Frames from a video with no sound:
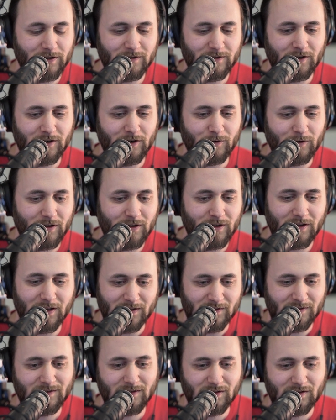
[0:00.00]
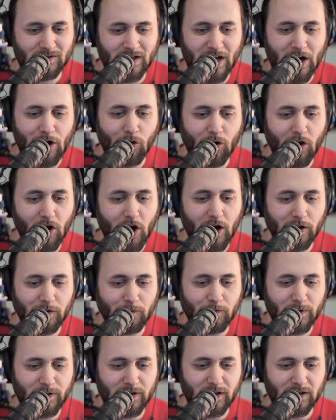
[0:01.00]
So that's now gone
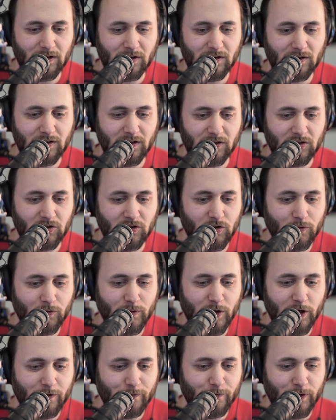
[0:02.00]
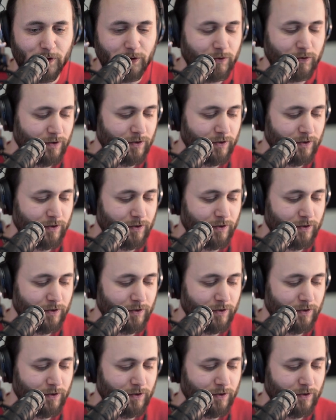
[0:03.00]
within the new workflow.